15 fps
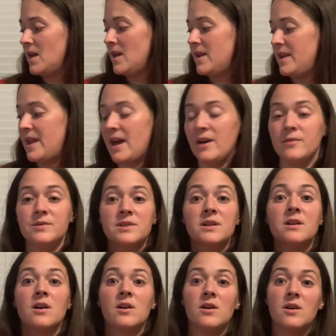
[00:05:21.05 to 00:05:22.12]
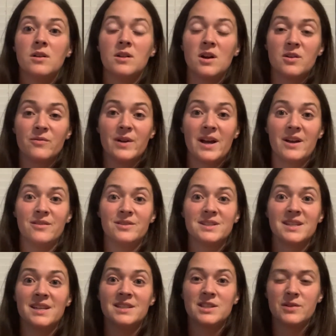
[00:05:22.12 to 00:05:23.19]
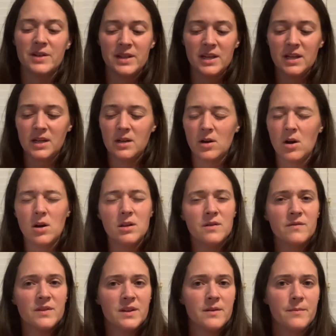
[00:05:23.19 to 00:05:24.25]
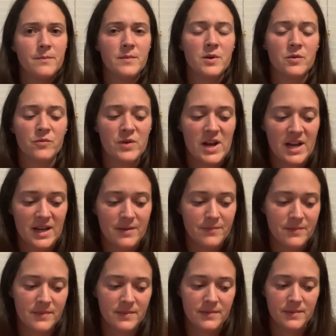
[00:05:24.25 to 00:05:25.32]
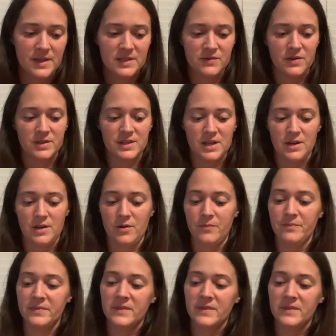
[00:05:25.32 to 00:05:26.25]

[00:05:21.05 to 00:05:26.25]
Nouns are all around, and so I think all of them rhyme, as far as I know.